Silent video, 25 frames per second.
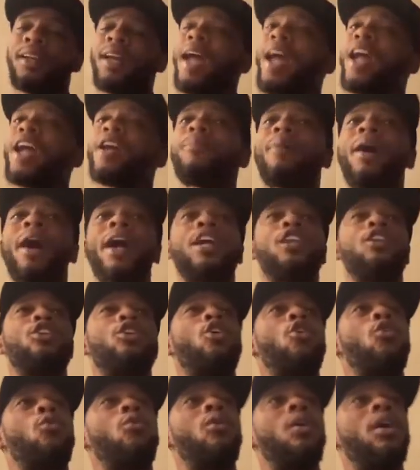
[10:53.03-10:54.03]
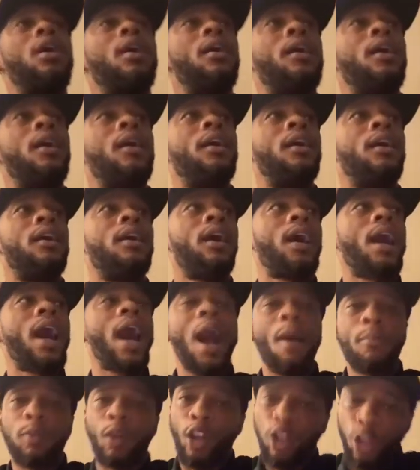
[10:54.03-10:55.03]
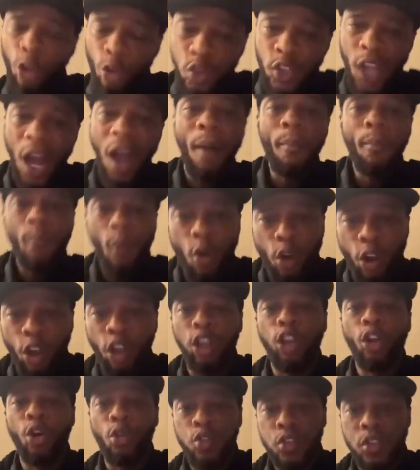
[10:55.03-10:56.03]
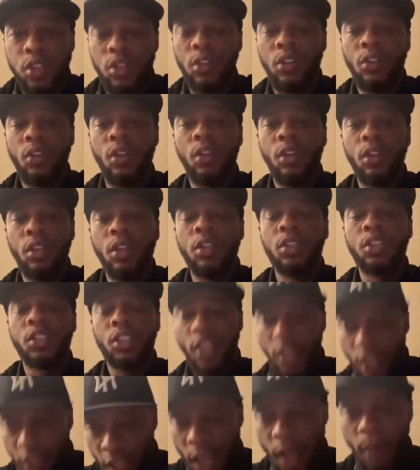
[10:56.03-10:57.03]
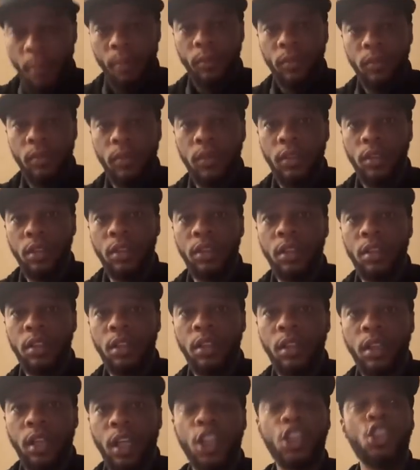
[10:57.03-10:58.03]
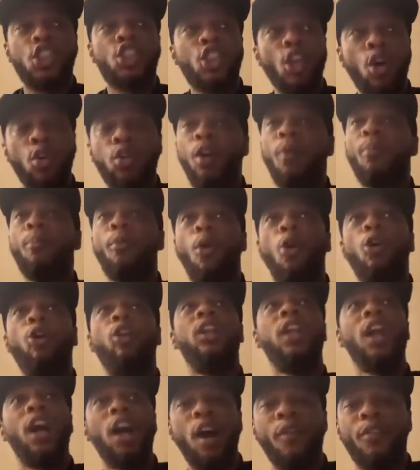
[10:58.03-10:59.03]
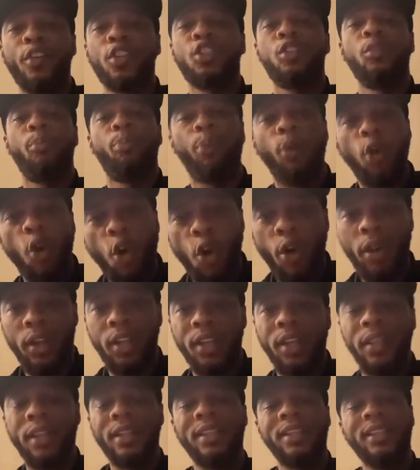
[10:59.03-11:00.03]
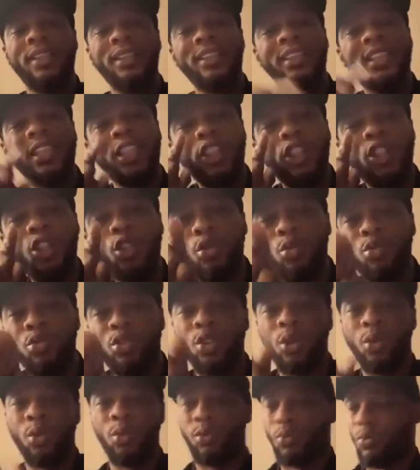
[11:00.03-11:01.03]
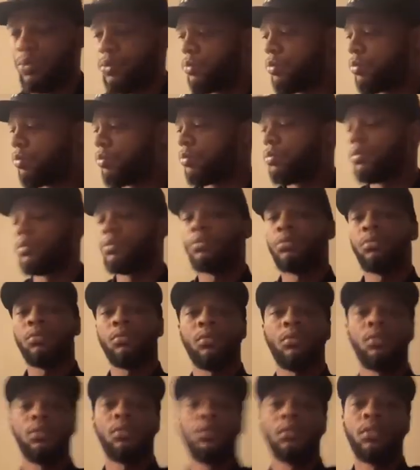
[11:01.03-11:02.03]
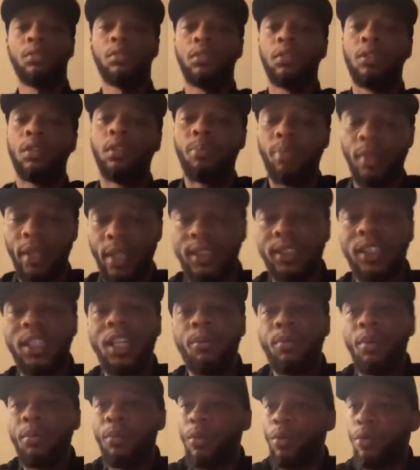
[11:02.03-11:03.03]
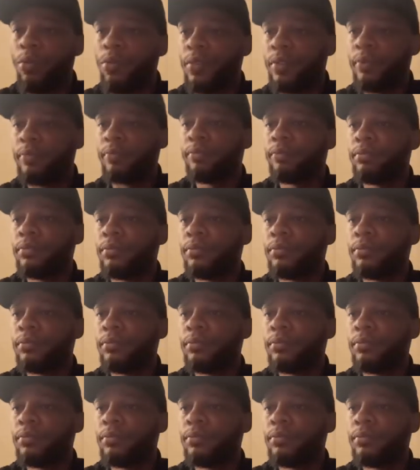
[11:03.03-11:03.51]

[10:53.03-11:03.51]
Everybody know I'm close. I'm more close to them and show them more love and support than you do. But let's keep it moving.